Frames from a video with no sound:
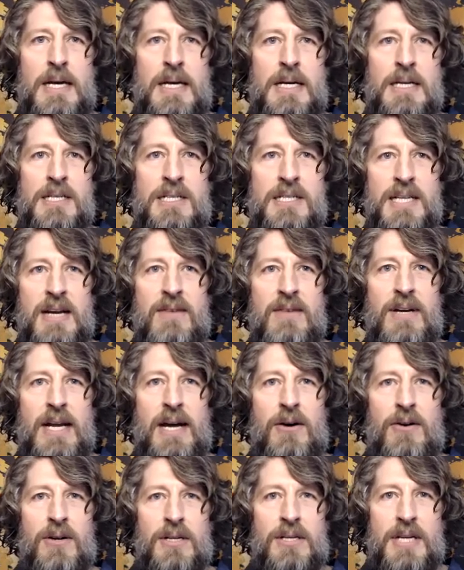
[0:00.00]
Seven
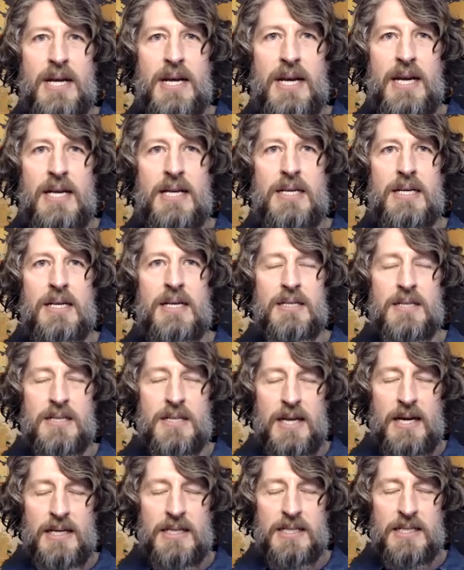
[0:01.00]
out of ten,
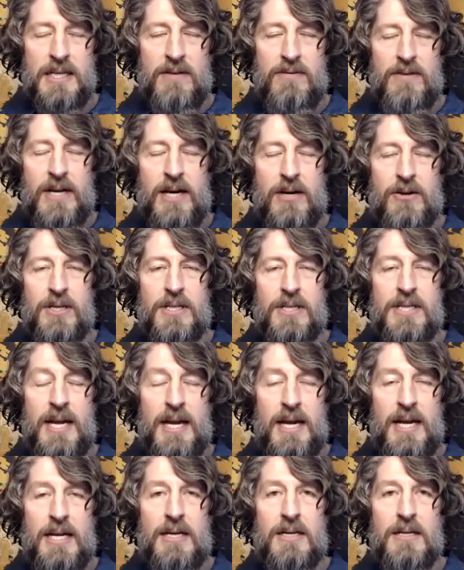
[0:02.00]
seven out of
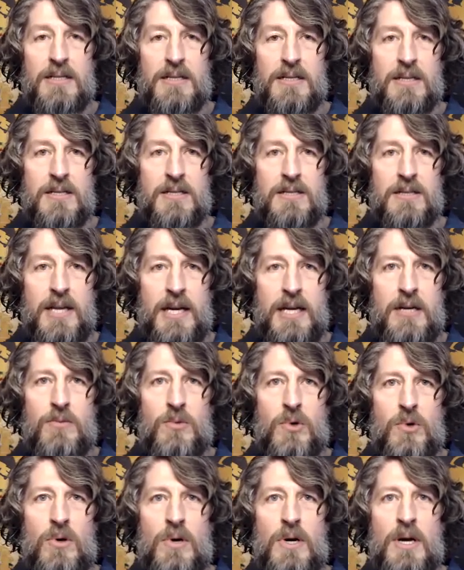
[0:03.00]
ten
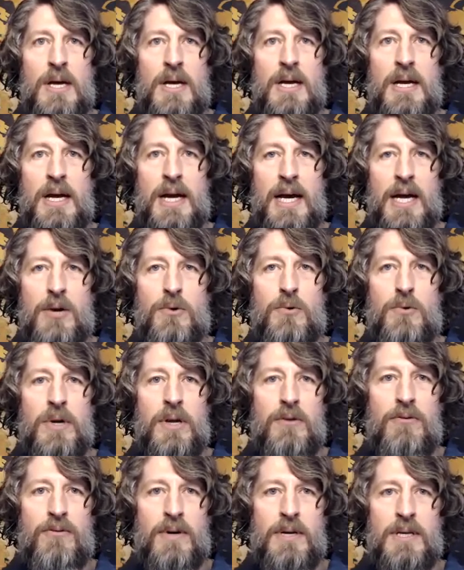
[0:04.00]
sustainable
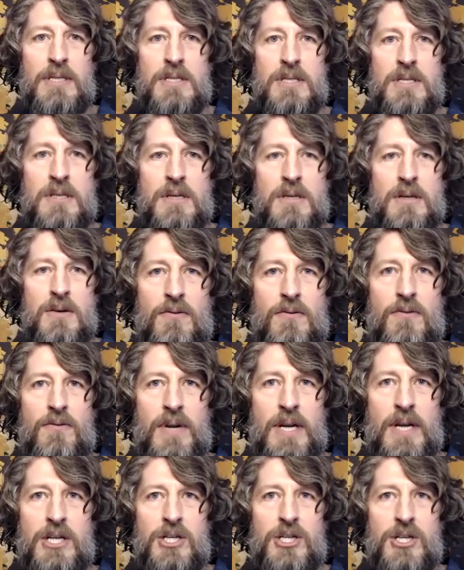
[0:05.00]
equity funds
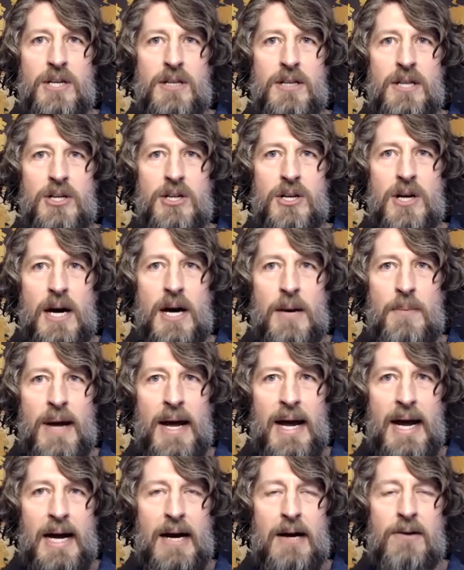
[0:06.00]
finished in the top
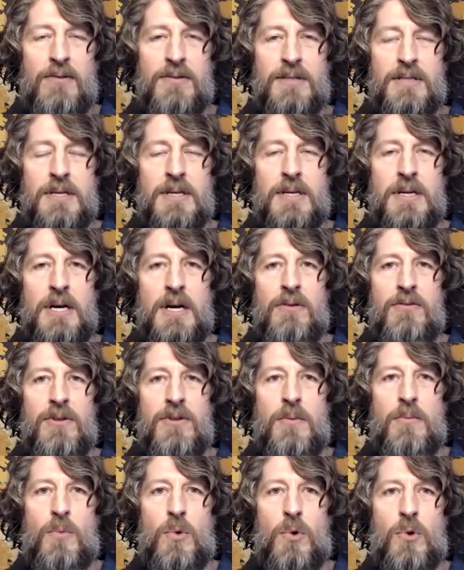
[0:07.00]
halves of
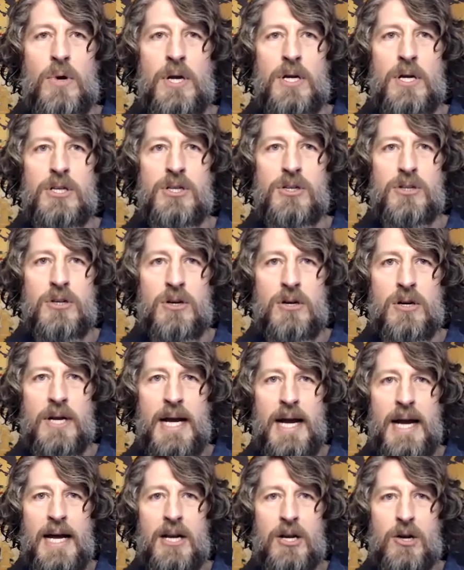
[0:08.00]
their Morningstar
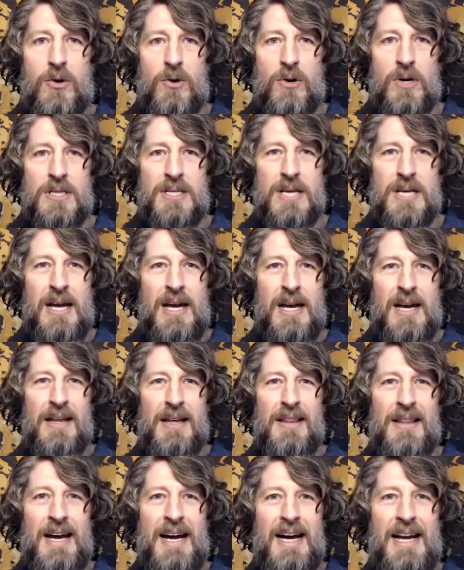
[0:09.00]
categories.
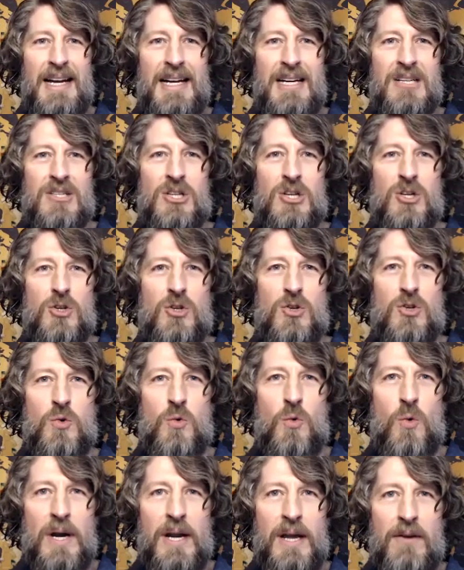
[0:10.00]
That is
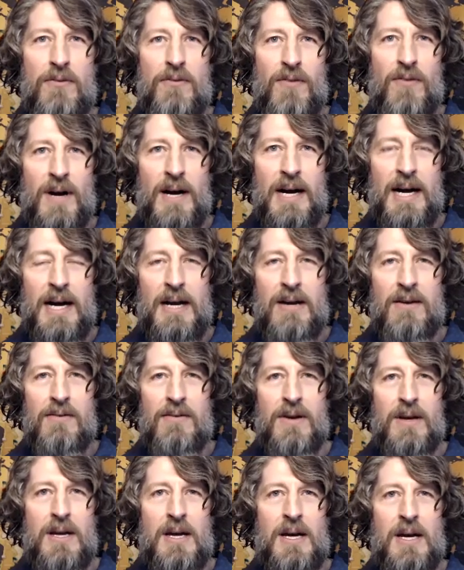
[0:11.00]
twenty-five
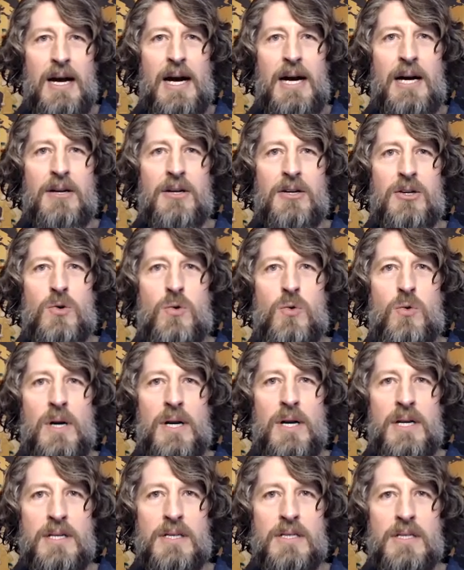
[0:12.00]
out of
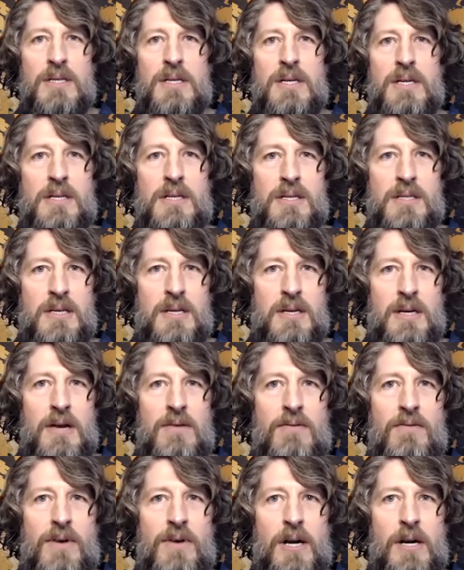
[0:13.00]
twenty-six
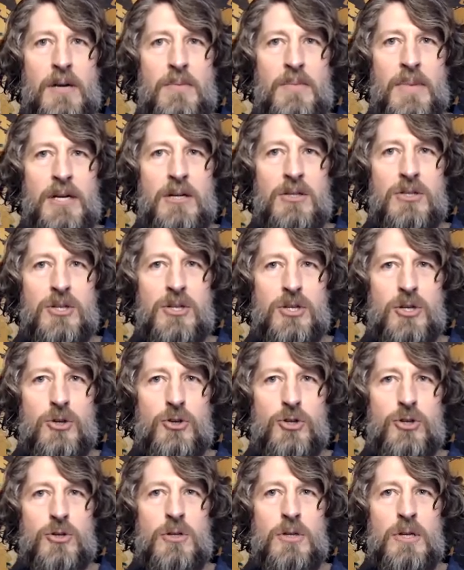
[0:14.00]
environmental,
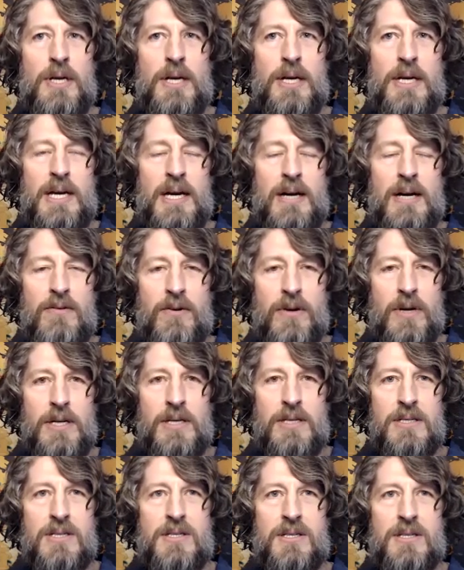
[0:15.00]
social, and
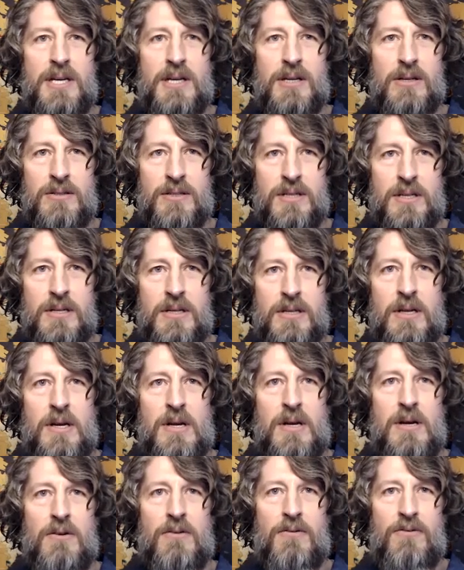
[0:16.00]
governance tilted
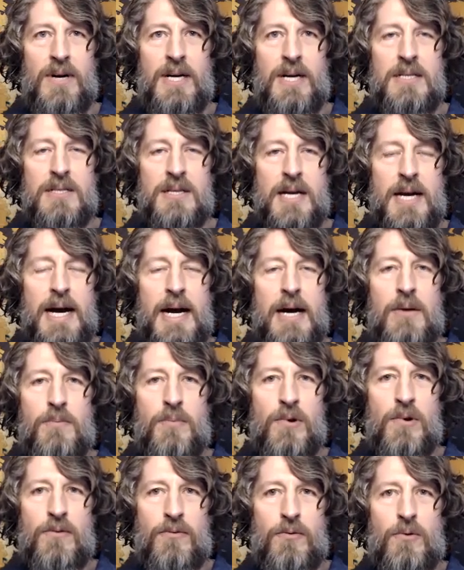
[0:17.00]
funds
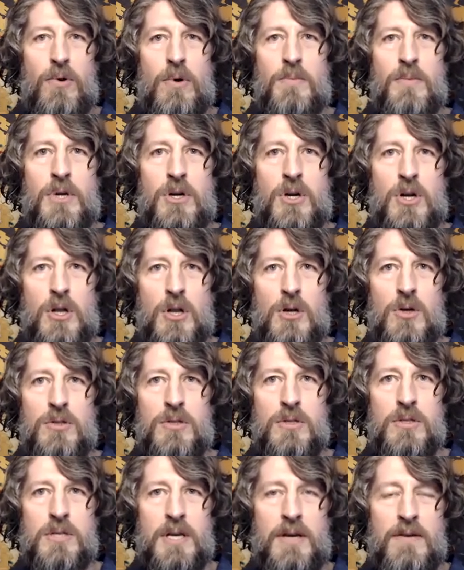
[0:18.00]
outperform their
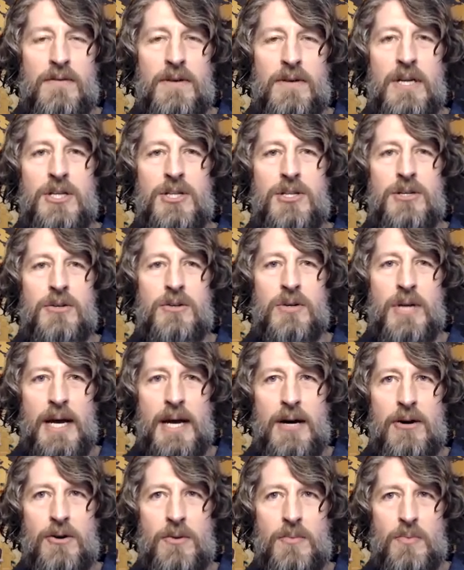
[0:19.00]
closest conventional
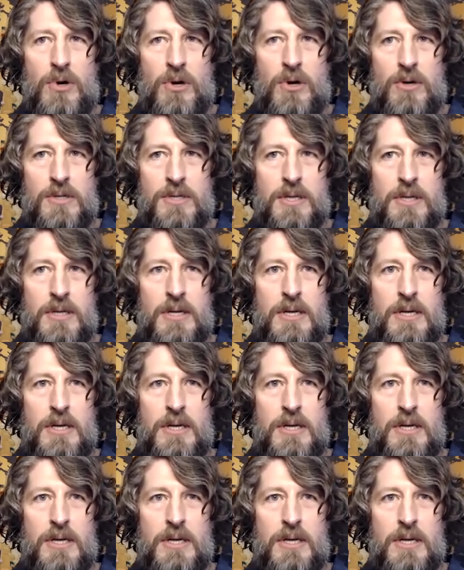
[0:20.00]
counterparts.